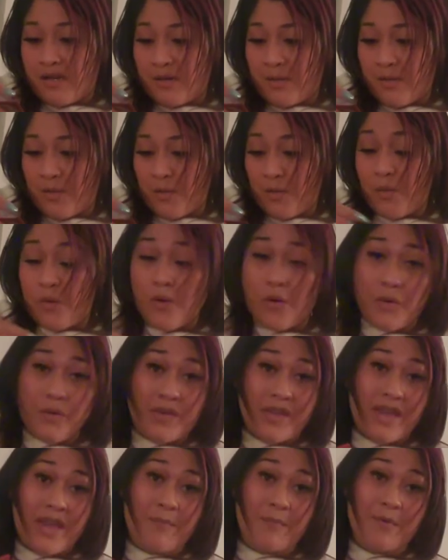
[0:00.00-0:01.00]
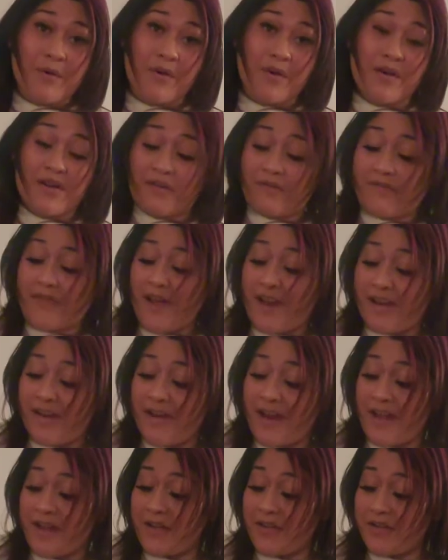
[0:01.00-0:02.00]
Woo, the Emperor, fire
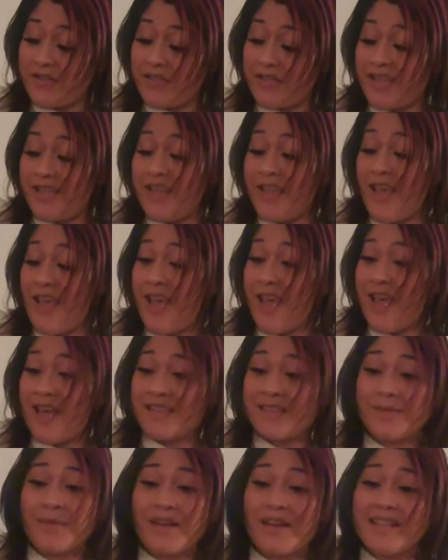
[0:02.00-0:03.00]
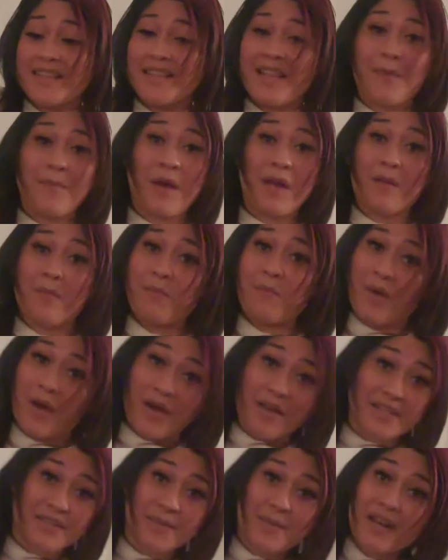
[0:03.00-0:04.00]
energy. Yes. What did I say about a
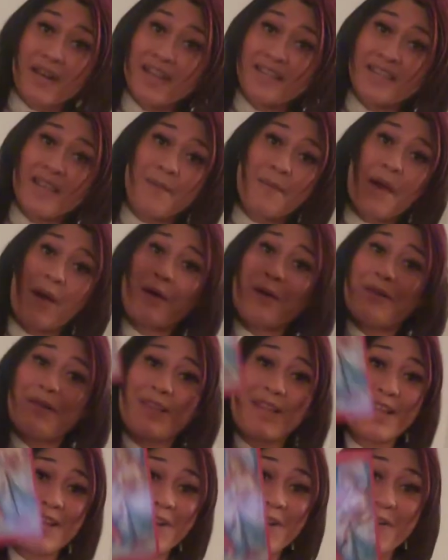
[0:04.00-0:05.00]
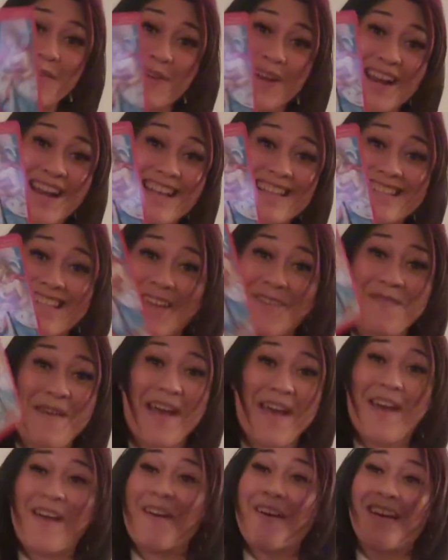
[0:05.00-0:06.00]
boss? What did I say about a leader? What did I say
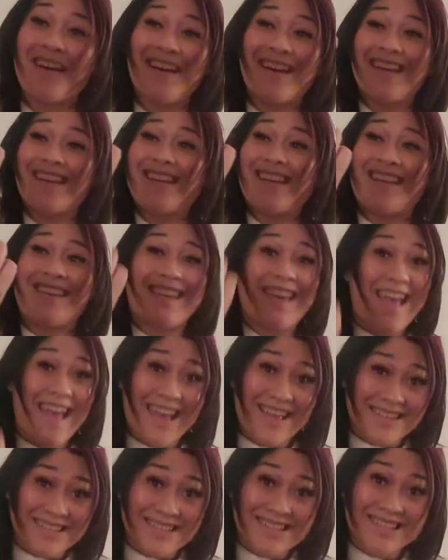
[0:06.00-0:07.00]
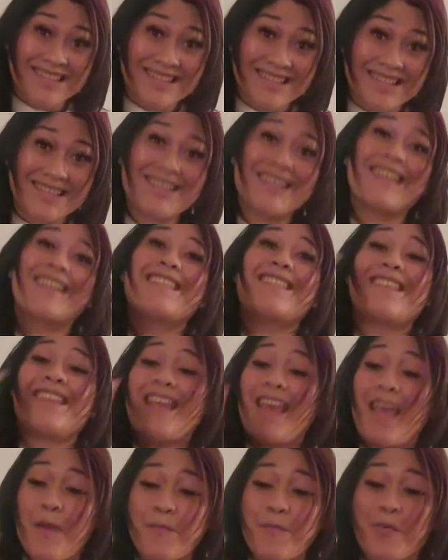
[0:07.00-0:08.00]
about, yes,
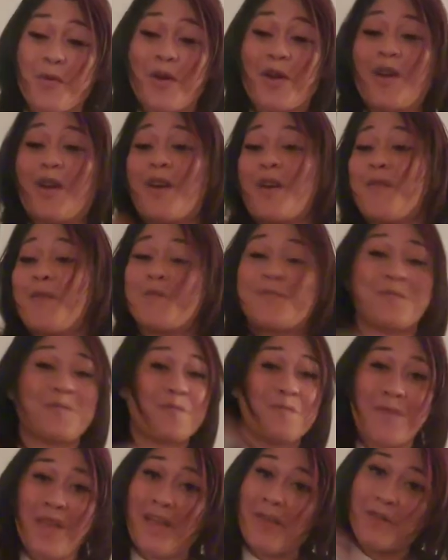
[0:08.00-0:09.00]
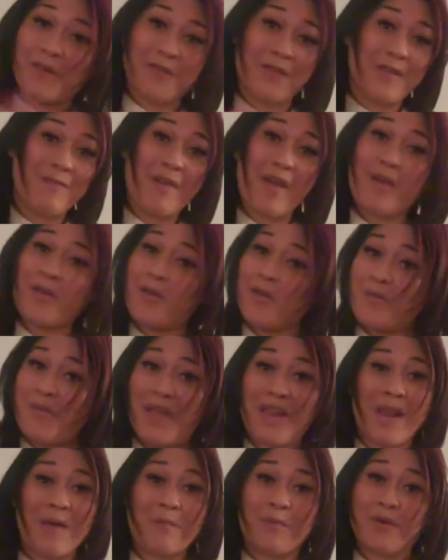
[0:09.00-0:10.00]
the Emperor, male or female, could
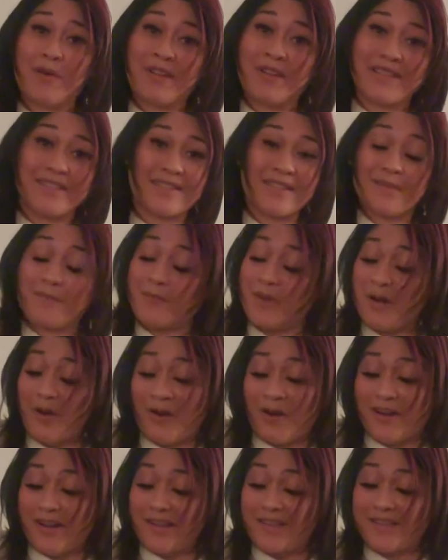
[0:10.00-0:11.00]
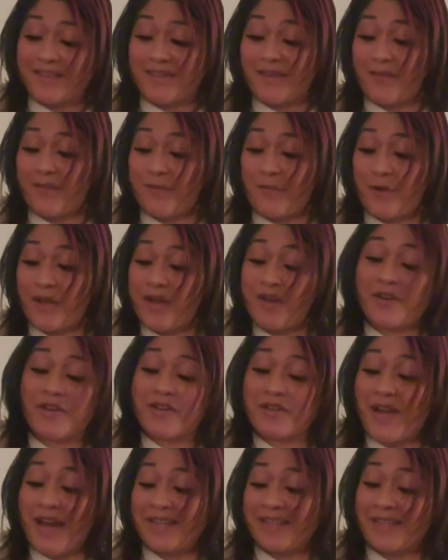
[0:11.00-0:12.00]
be an empress regardless of what you're
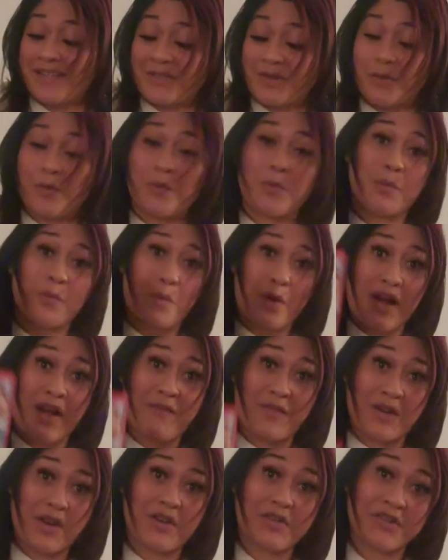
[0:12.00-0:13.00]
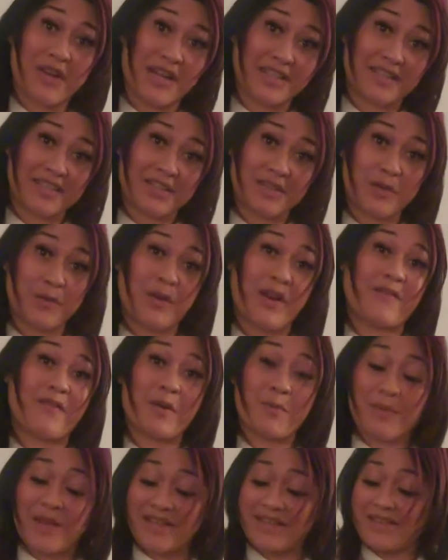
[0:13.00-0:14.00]
attracted to, whatever you're attracted to, whatever
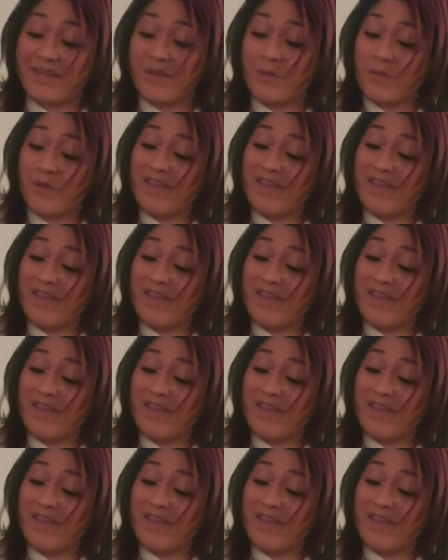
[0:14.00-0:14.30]
applies to you.